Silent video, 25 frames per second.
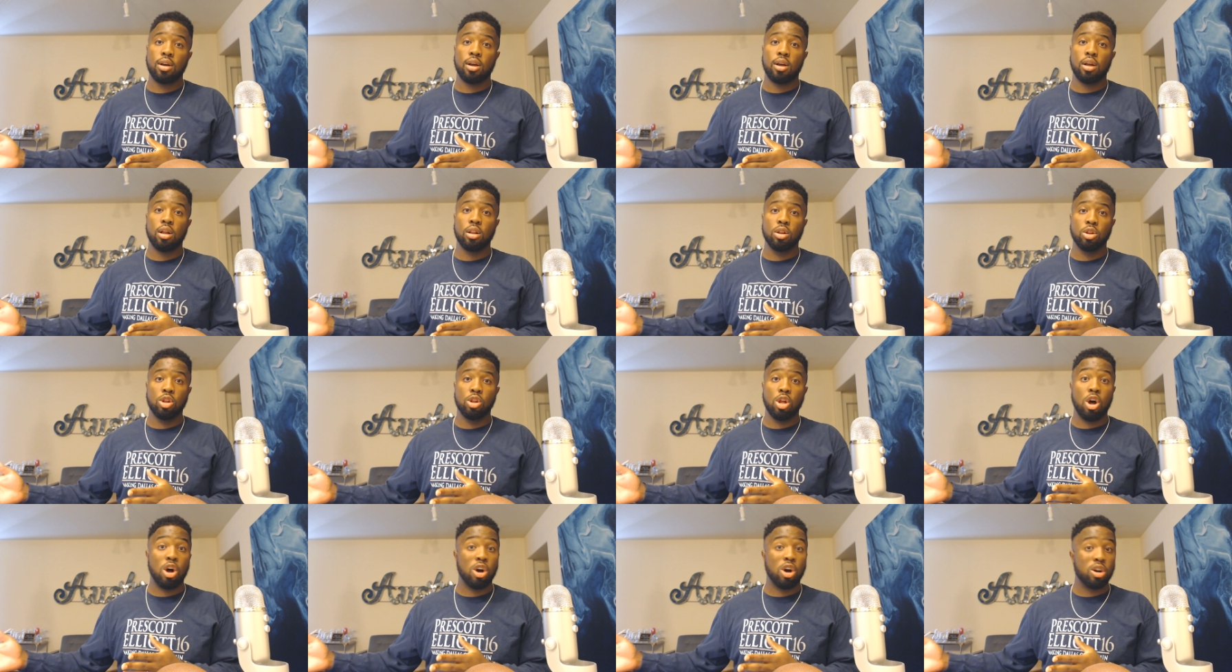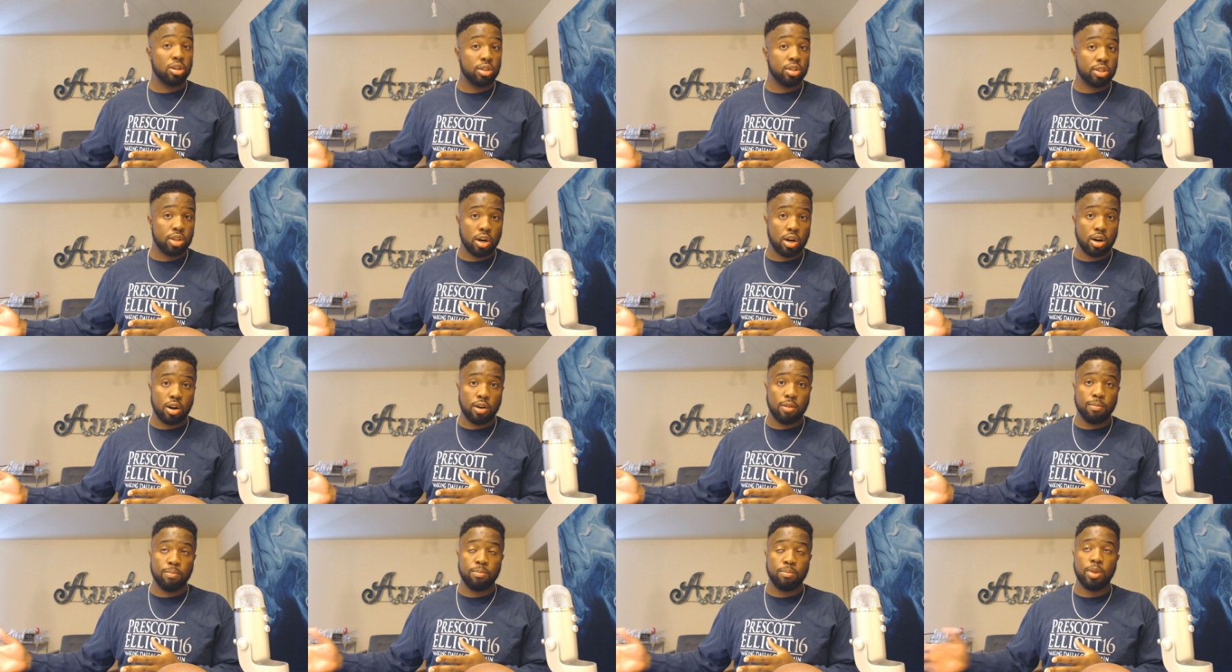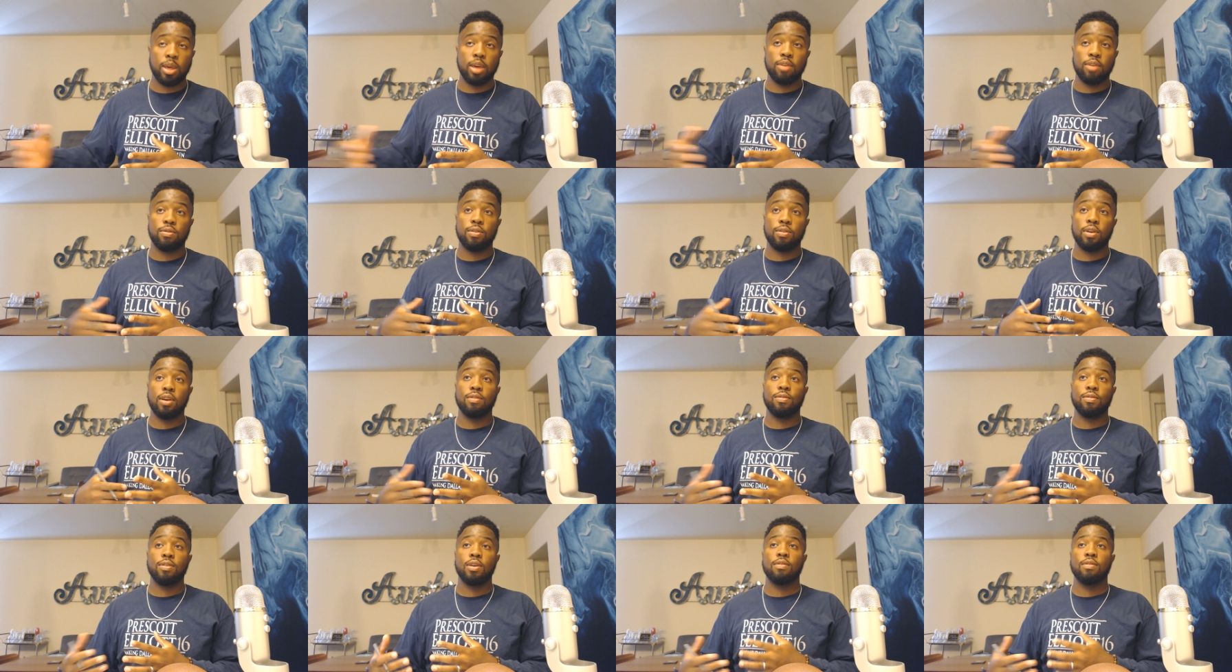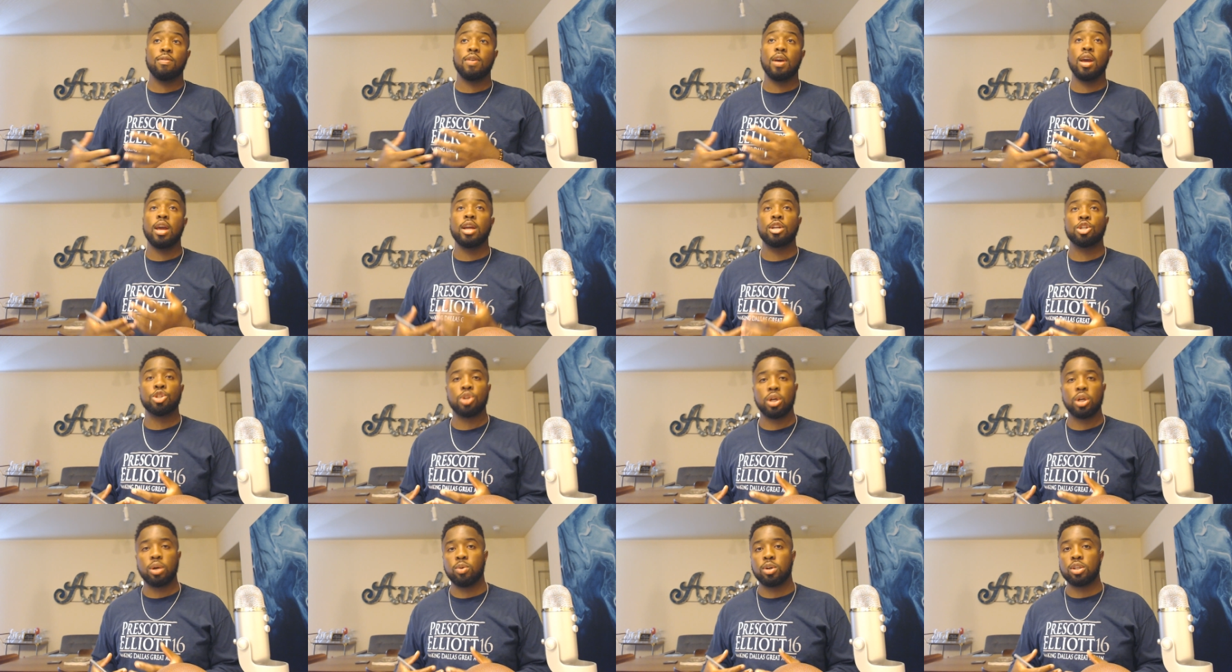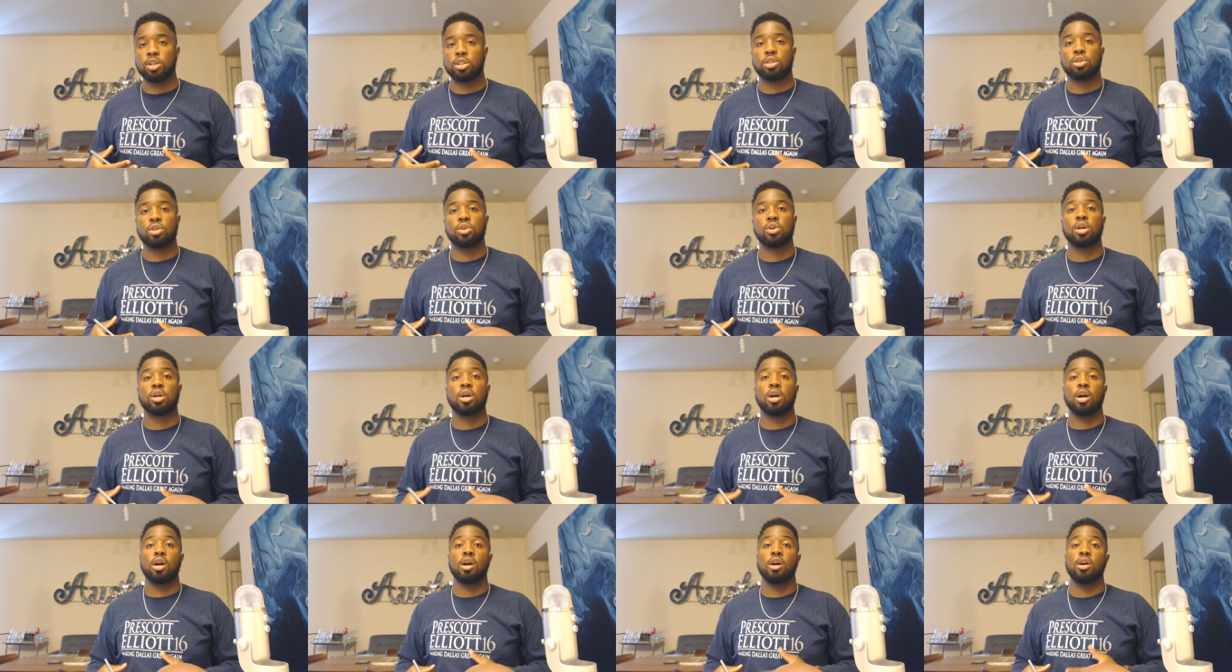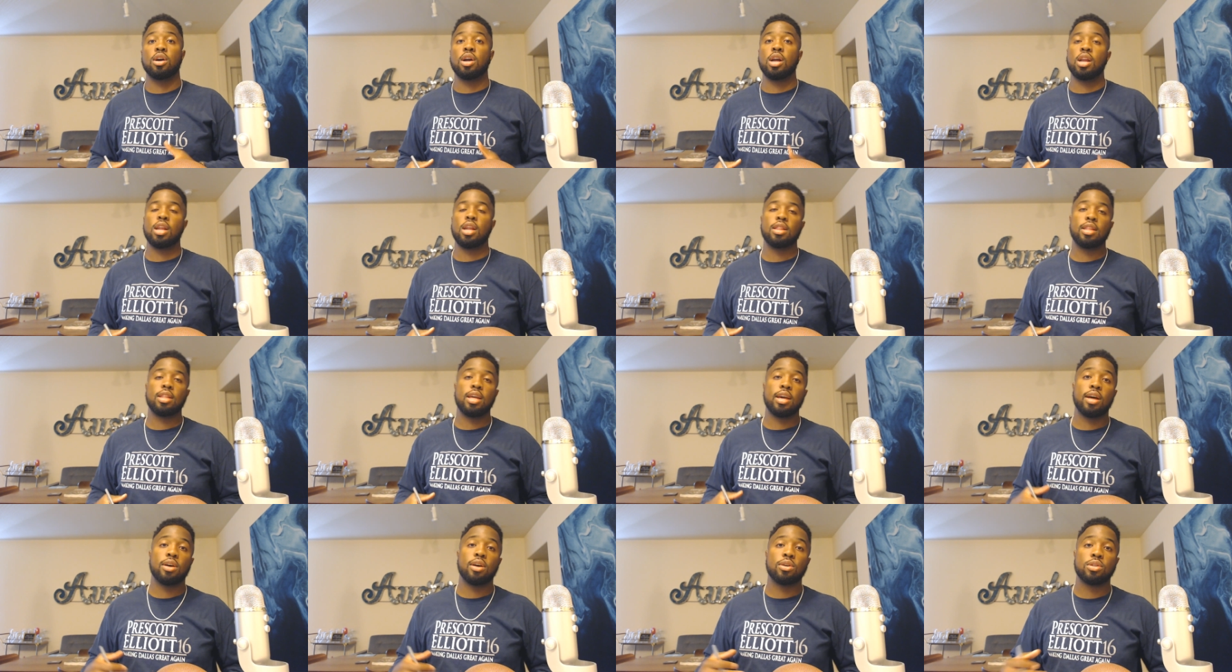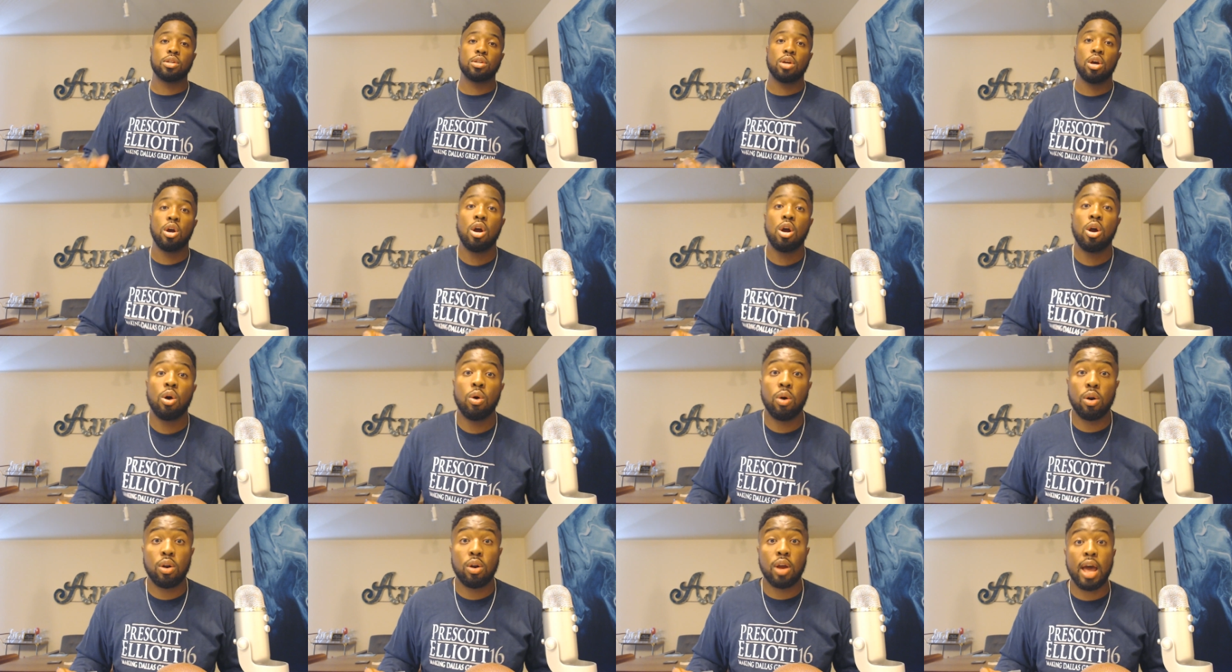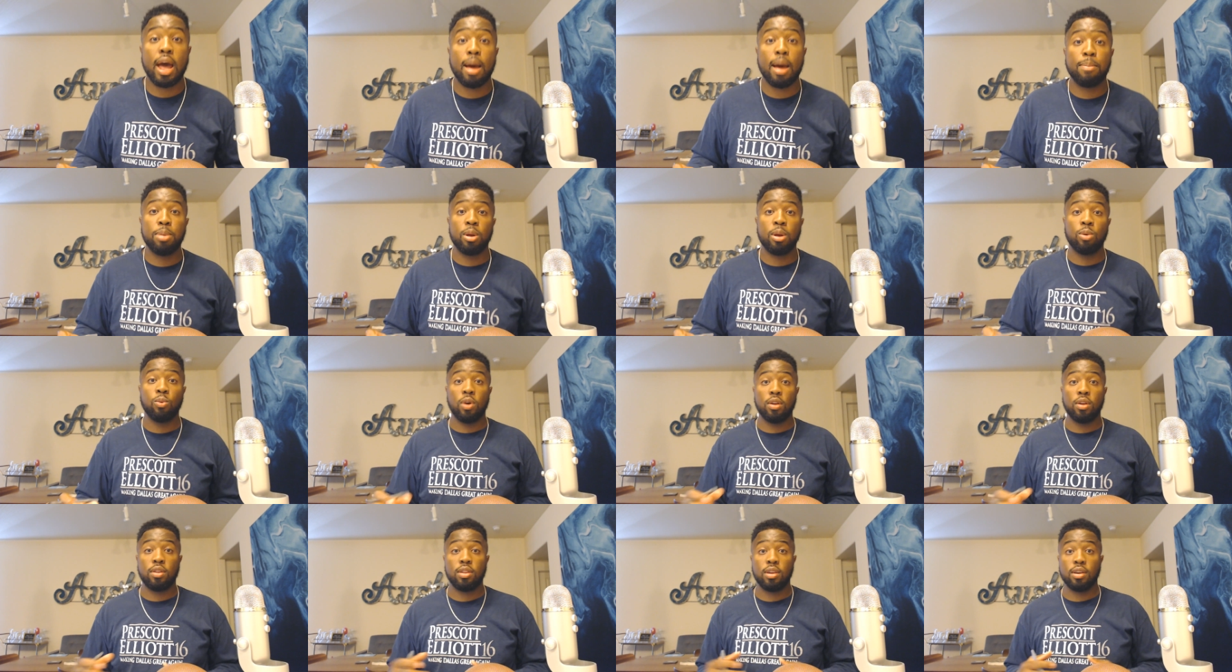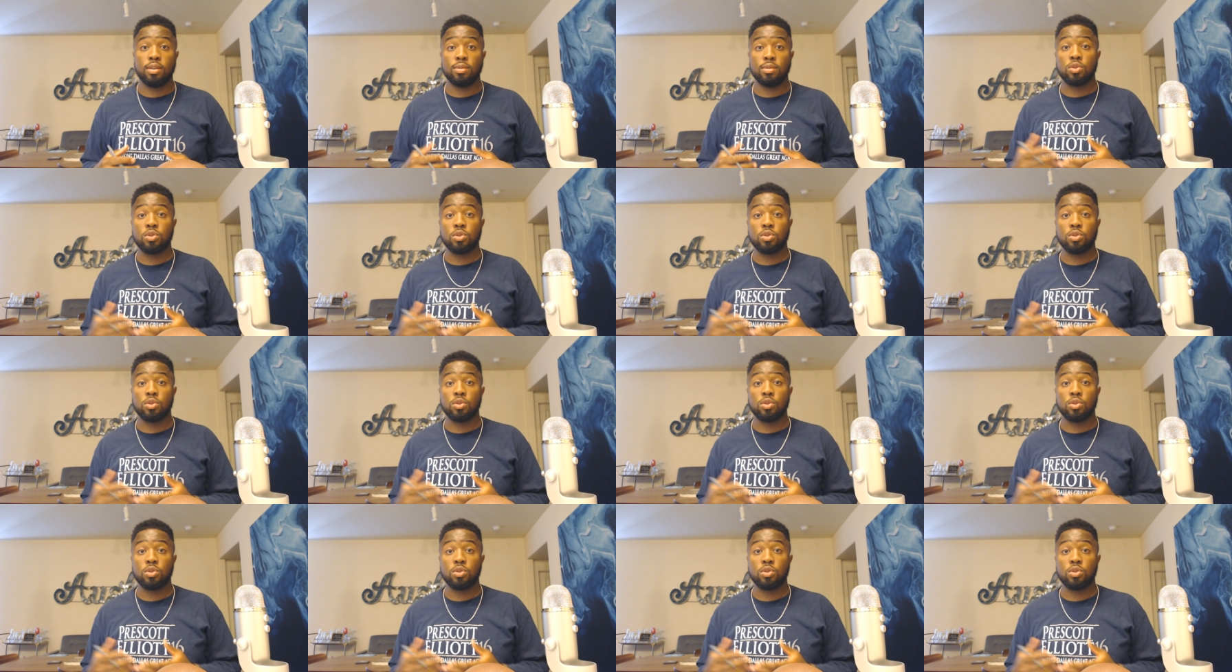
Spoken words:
long term if an injury was to occur or anything else were to happen with his